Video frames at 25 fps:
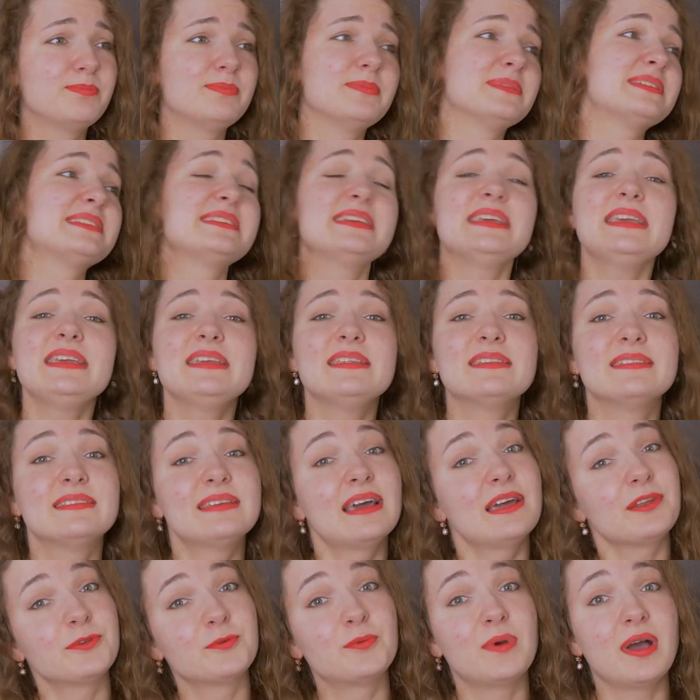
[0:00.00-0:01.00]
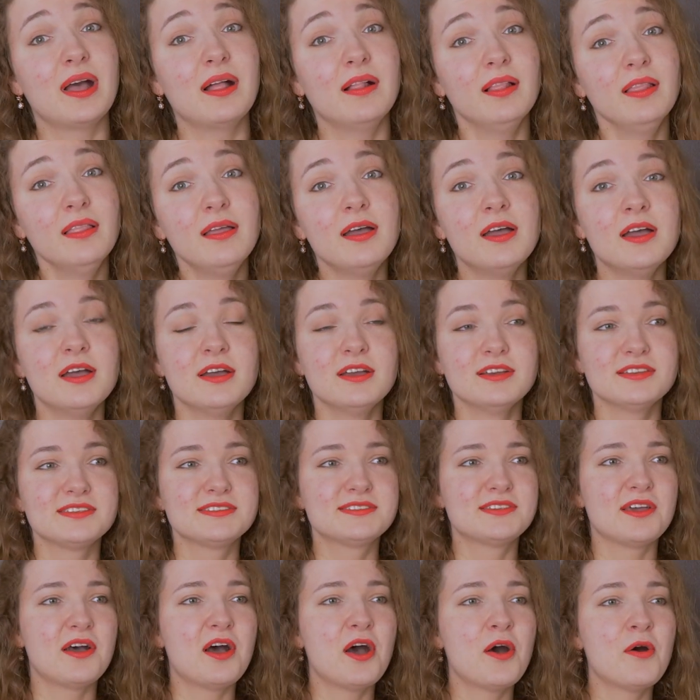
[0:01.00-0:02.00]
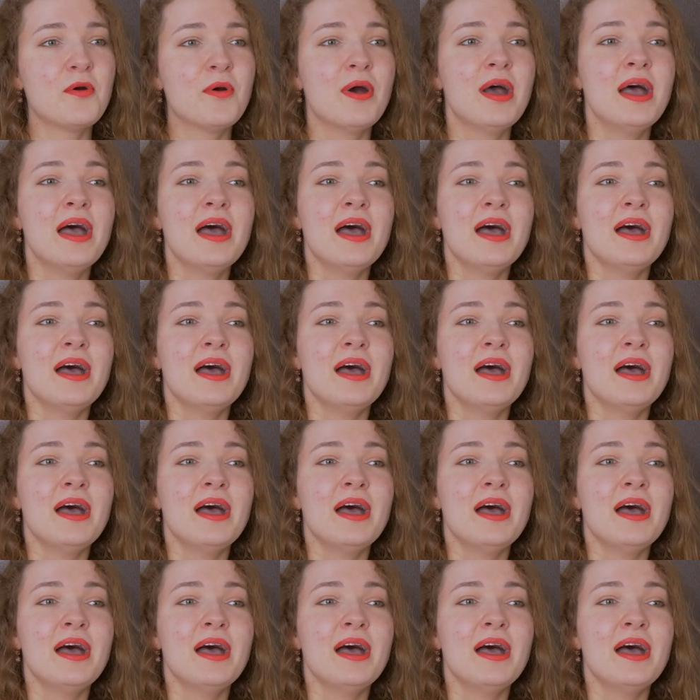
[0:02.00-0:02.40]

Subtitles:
seeing that well. So